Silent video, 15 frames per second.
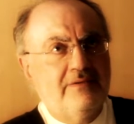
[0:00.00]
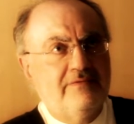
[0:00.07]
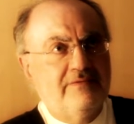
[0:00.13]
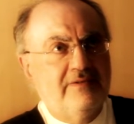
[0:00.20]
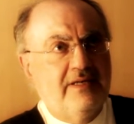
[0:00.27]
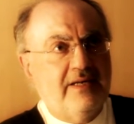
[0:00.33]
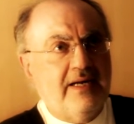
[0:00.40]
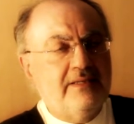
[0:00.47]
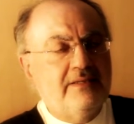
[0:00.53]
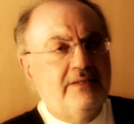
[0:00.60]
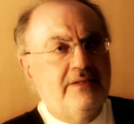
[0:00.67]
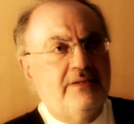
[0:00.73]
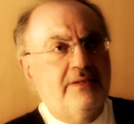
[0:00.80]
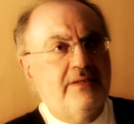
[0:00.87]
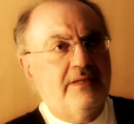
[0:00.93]
of
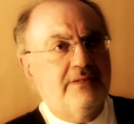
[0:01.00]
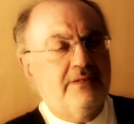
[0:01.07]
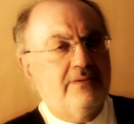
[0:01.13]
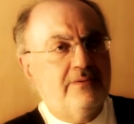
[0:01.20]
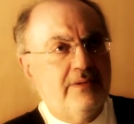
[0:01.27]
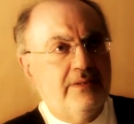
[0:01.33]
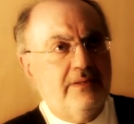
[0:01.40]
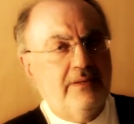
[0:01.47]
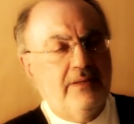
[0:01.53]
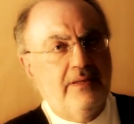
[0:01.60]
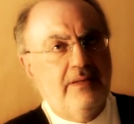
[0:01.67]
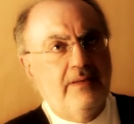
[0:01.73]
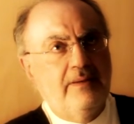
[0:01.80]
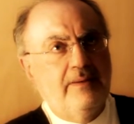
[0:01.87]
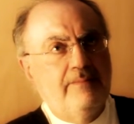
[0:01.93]
grandeur, as it were,
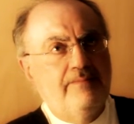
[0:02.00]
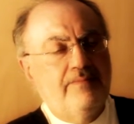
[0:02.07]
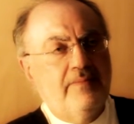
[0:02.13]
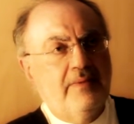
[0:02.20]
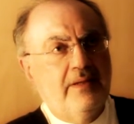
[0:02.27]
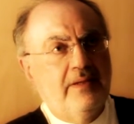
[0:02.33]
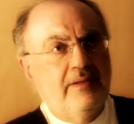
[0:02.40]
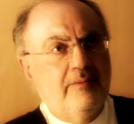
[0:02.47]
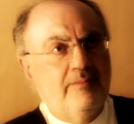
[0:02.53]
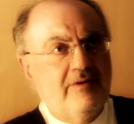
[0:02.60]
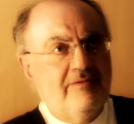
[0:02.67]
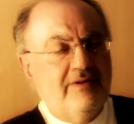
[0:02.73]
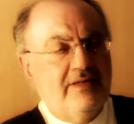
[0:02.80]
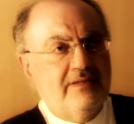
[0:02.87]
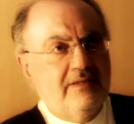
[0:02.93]
in the
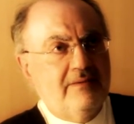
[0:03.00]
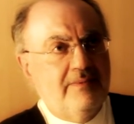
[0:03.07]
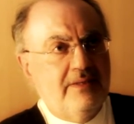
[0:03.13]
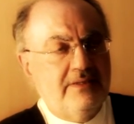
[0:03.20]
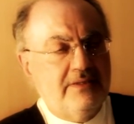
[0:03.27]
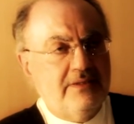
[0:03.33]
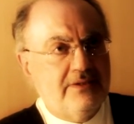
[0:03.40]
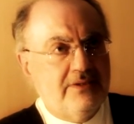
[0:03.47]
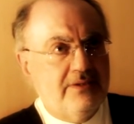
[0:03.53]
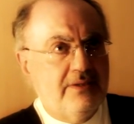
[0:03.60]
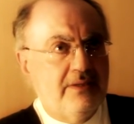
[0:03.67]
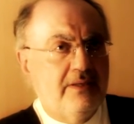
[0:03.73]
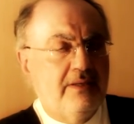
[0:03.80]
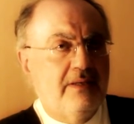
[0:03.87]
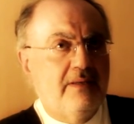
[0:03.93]
prophetic message,
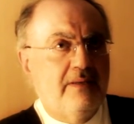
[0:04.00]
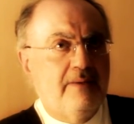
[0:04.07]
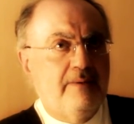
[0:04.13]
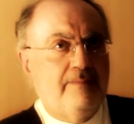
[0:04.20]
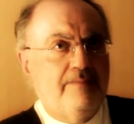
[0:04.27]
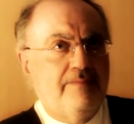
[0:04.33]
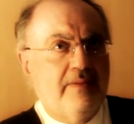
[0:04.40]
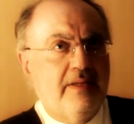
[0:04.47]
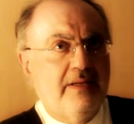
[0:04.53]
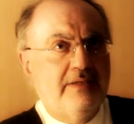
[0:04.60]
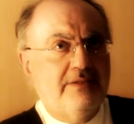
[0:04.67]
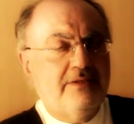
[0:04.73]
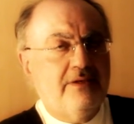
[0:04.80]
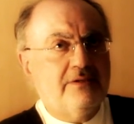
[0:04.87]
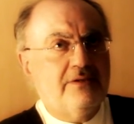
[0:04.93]

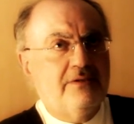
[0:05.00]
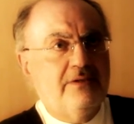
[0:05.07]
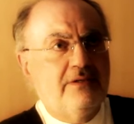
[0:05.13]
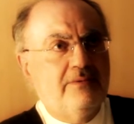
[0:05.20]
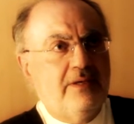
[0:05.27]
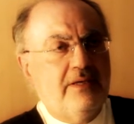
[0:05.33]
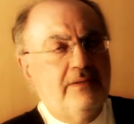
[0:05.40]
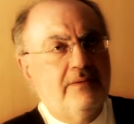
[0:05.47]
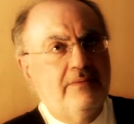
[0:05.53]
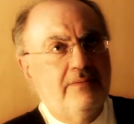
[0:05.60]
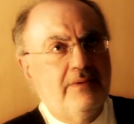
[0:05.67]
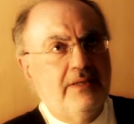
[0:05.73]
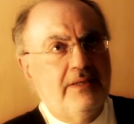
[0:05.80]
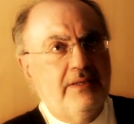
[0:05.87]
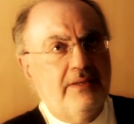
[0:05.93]
is not only one
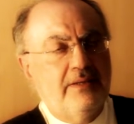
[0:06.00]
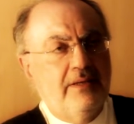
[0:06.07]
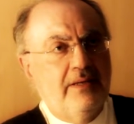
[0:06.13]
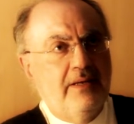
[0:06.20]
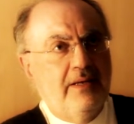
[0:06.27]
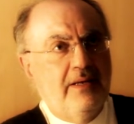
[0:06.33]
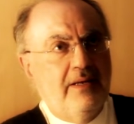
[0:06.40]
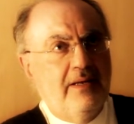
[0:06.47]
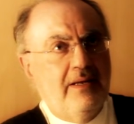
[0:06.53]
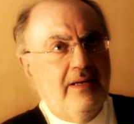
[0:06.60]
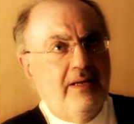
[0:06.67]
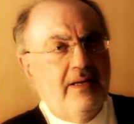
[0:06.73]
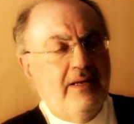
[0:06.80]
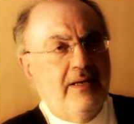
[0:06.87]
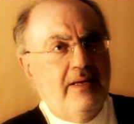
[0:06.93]
where
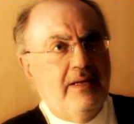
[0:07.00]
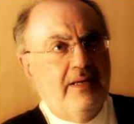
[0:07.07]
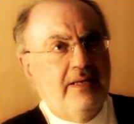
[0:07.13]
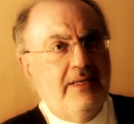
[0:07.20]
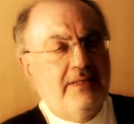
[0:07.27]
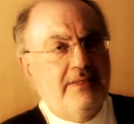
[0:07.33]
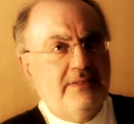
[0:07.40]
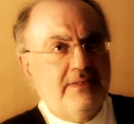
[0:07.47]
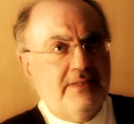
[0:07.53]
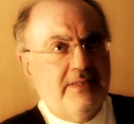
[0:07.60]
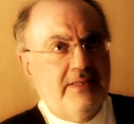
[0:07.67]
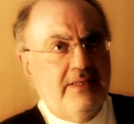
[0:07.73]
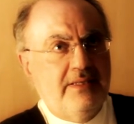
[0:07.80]
he's